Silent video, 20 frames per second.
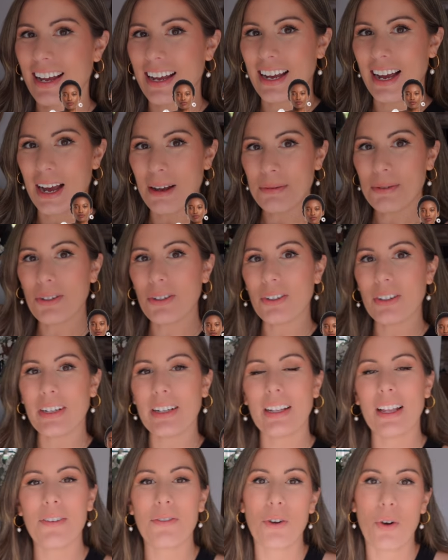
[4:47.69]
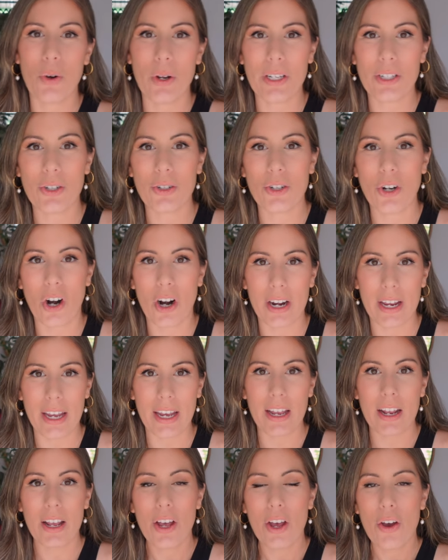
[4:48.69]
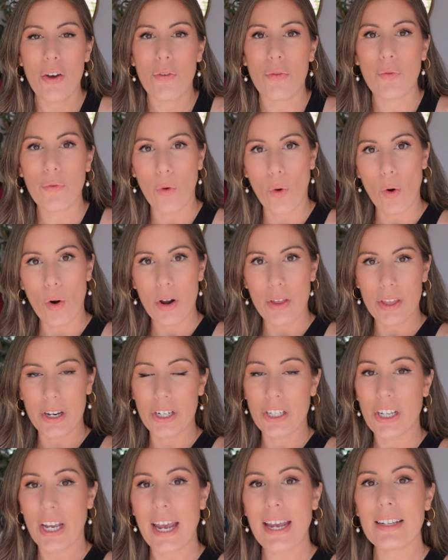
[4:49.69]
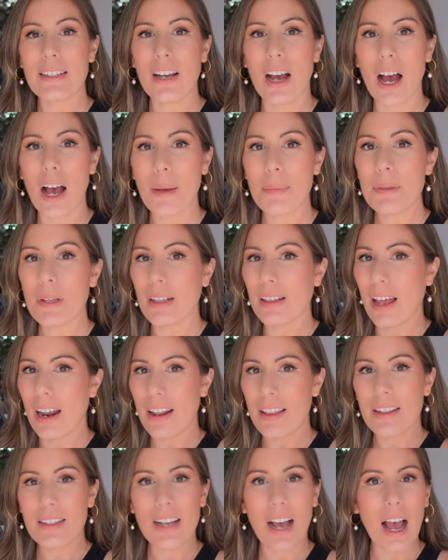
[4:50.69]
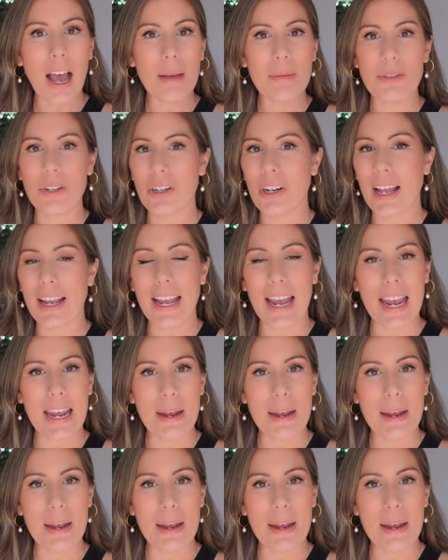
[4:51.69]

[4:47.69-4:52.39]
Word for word: I absolutely love going to Target for their tank tops. A lot of the times they're like